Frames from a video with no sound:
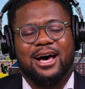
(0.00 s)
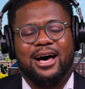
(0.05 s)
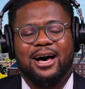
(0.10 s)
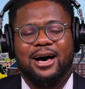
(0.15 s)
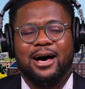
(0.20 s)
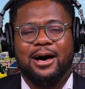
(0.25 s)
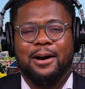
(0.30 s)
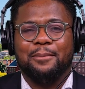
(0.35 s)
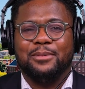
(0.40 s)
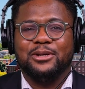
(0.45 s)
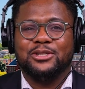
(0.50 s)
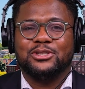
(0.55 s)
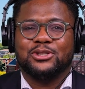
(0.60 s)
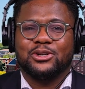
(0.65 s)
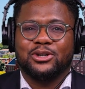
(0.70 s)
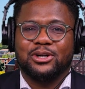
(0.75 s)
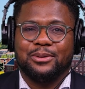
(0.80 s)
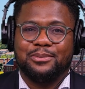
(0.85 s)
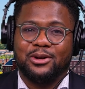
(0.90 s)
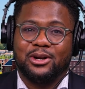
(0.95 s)
Uh, be
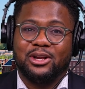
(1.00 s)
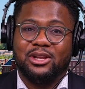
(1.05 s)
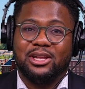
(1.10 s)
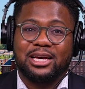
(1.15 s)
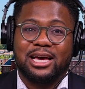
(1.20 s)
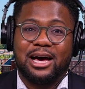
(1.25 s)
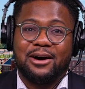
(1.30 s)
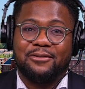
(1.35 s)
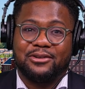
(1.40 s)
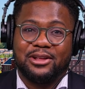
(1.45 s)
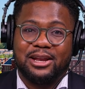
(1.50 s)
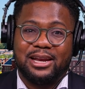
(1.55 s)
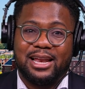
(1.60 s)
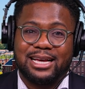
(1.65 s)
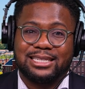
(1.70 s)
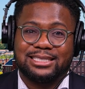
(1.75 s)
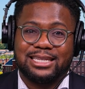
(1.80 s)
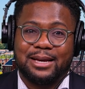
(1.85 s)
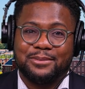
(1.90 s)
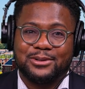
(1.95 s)
sure to be on the lookout for the
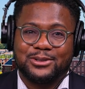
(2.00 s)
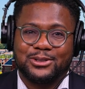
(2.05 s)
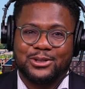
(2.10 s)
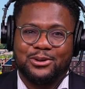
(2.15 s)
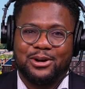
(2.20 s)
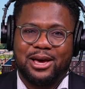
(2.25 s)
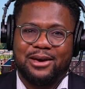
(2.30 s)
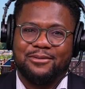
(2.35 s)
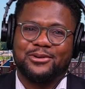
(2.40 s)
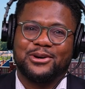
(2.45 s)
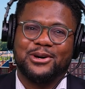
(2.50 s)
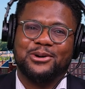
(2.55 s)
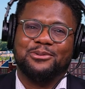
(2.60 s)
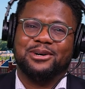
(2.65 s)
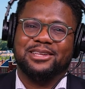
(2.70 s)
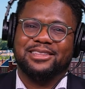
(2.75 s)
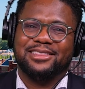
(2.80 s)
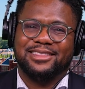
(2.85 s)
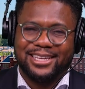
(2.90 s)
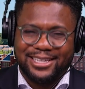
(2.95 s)
next episode. Have a
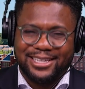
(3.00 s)
good one.